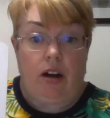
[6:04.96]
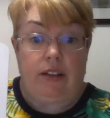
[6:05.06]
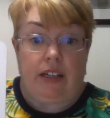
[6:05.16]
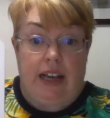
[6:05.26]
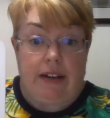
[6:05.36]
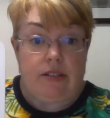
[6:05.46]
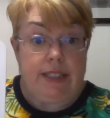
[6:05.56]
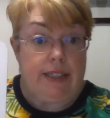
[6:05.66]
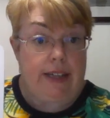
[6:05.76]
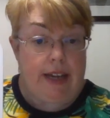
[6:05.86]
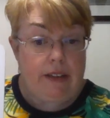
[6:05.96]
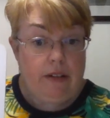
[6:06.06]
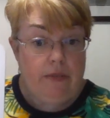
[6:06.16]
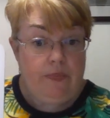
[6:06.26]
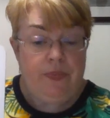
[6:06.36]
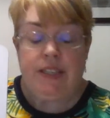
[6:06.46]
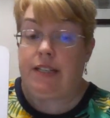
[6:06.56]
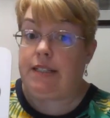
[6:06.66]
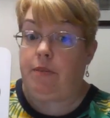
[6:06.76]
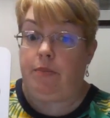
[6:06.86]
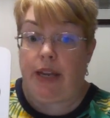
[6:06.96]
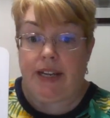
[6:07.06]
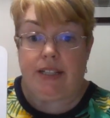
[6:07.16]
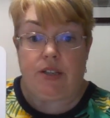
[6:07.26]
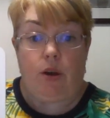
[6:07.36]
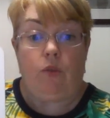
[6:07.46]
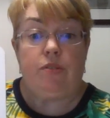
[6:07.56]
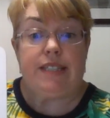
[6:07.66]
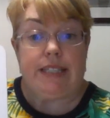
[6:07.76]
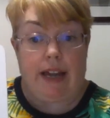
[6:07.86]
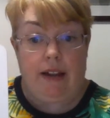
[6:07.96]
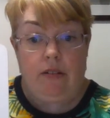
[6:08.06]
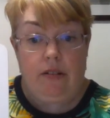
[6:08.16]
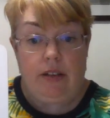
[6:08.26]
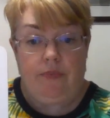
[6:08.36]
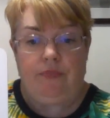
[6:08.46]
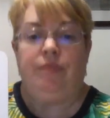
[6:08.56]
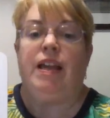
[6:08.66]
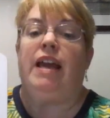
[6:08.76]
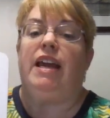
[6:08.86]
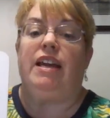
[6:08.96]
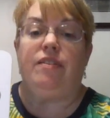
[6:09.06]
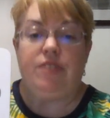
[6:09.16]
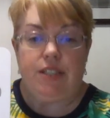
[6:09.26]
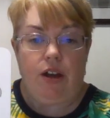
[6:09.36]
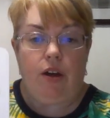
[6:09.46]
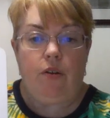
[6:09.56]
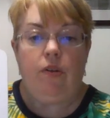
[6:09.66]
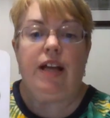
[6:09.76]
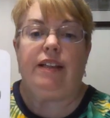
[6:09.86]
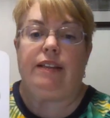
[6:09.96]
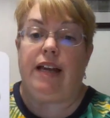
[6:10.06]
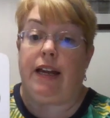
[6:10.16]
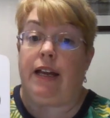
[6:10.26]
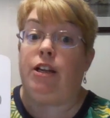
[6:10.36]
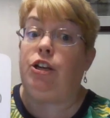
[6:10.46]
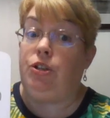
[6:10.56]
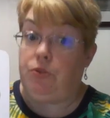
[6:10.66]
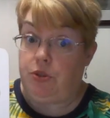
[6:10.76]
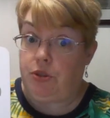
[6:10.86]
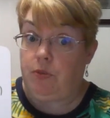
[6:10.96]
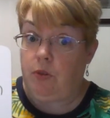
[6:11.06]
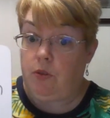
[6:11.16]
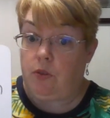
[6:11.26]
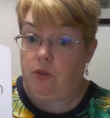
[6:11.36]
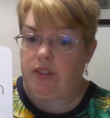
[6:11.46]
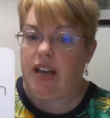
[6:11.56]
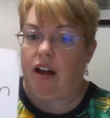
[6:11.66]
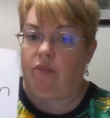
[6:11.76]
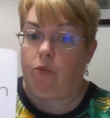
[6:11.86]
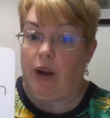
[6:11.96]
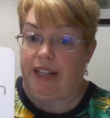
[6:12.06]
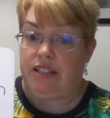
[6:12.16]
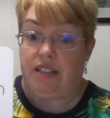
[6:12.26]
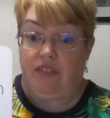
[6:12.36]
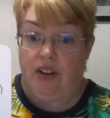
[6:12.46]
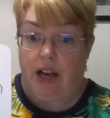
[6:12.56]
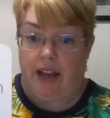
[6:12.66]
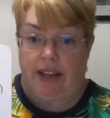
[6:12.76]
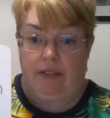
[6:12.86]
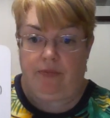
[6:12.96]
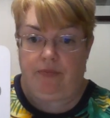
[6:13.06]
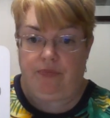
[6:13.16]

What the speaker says: Are the letters together? Does it make its own sound? If so, then use your rules of when to divide.